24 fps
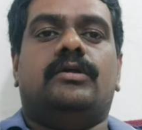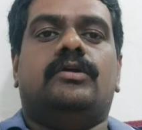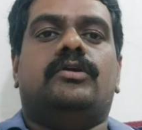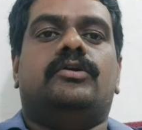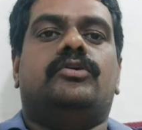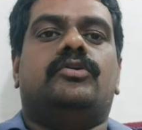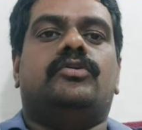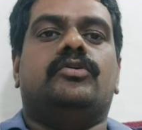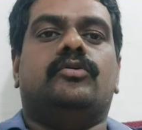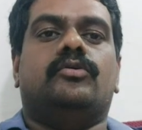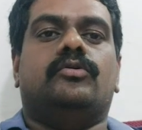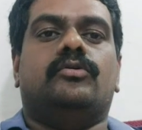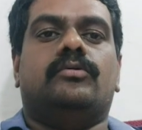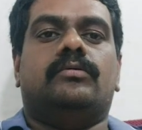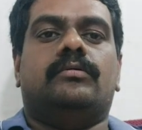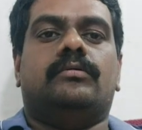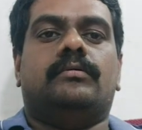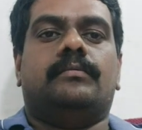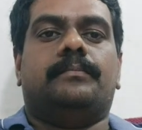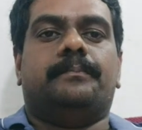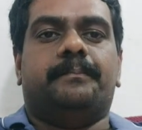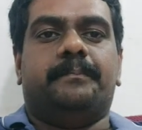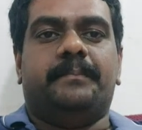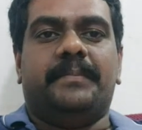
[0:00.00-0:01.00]

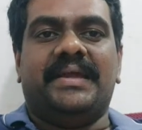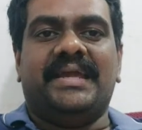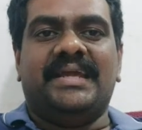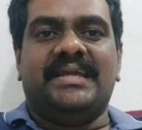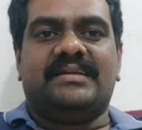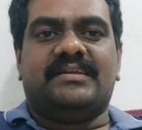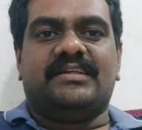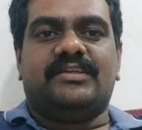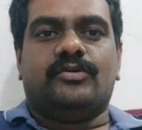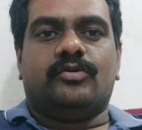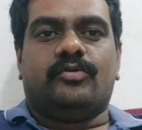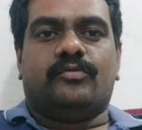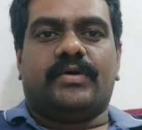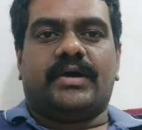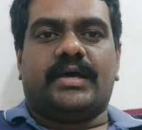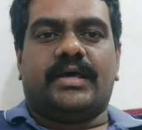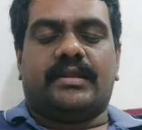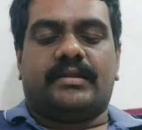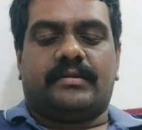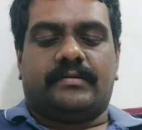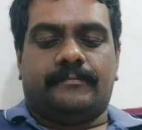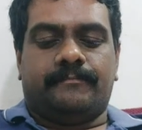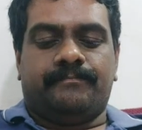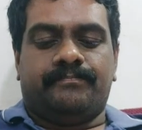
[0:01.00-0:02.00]
to meet
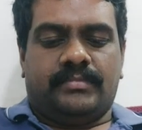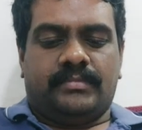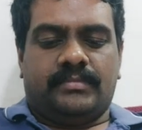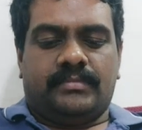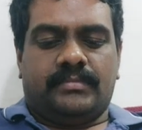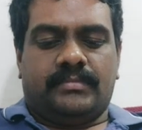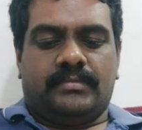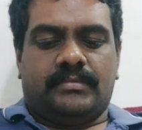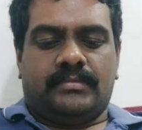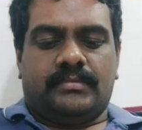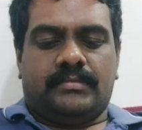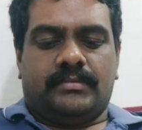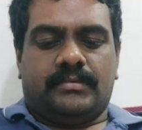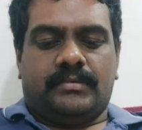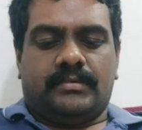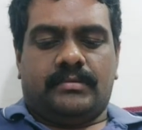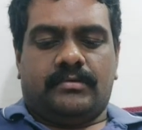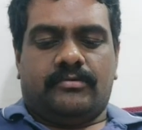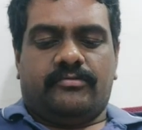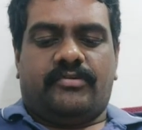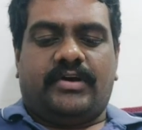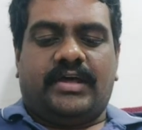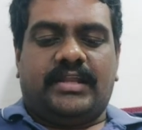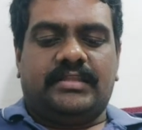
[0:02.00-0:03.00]
your
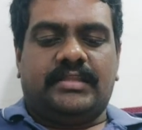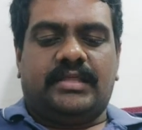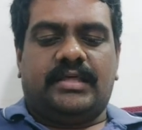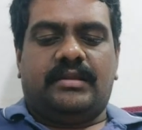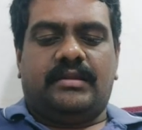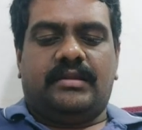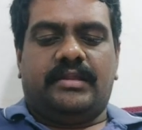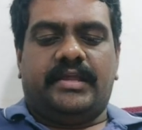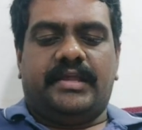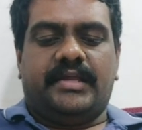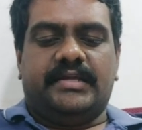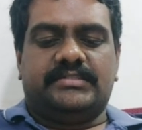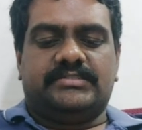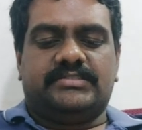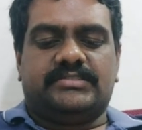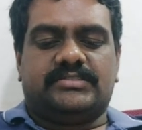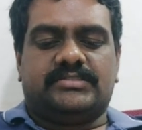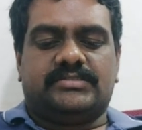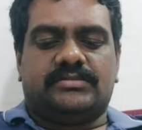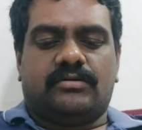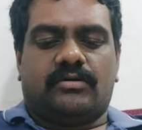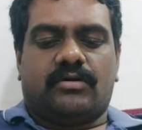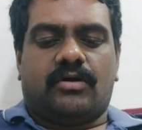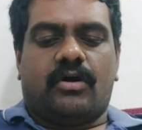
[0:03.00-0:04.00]
further
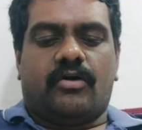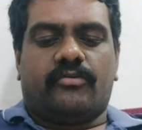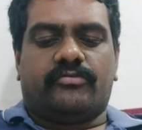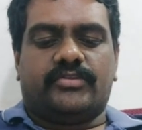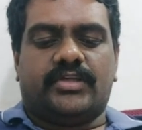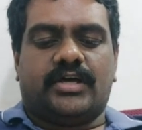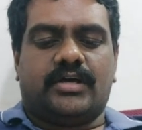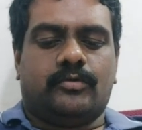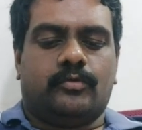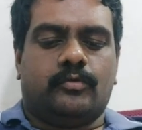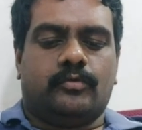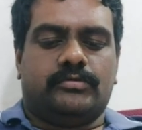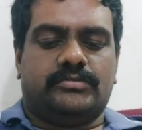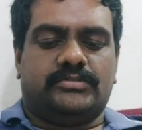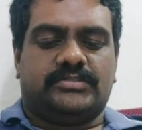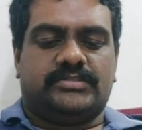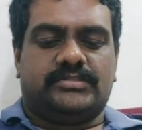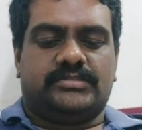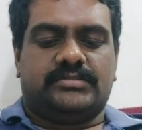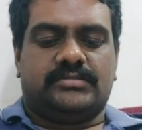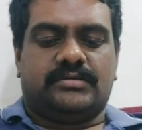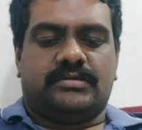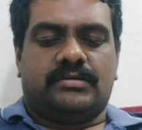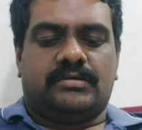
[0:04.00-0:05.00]
needs of the
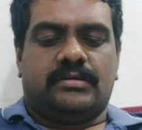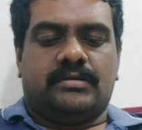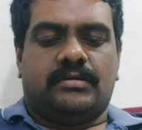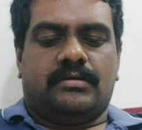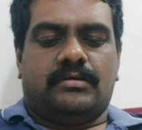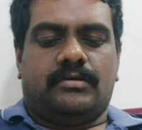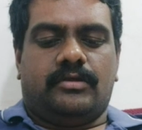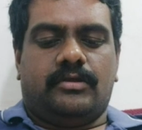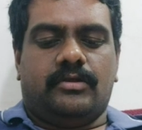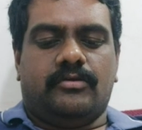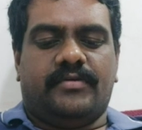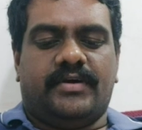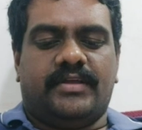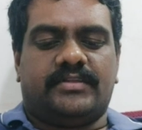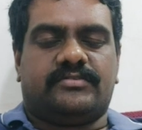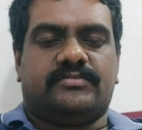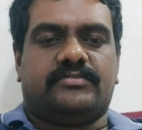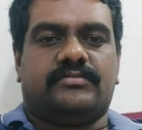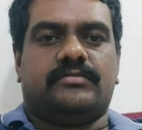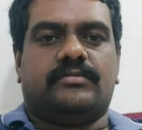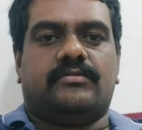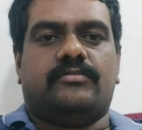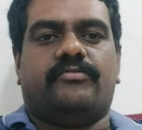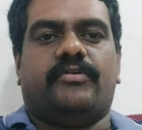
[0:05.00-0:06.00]
goods.
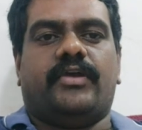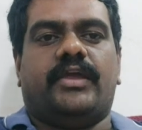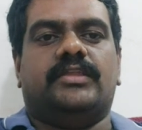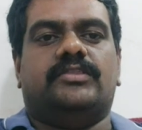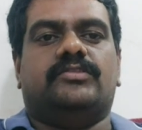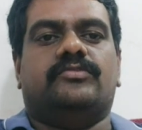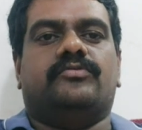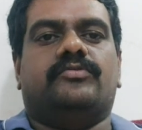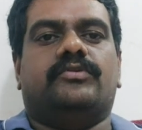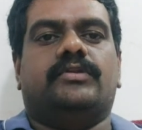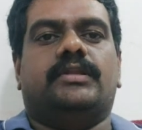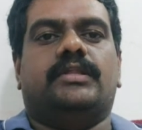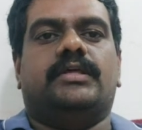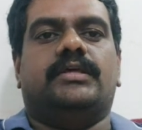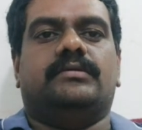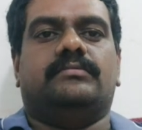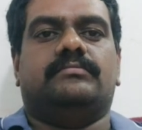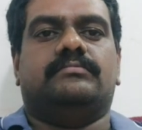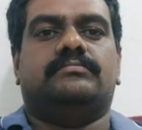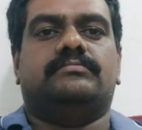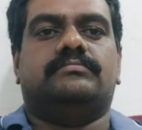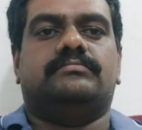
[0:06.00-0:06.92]
Yours faithfully.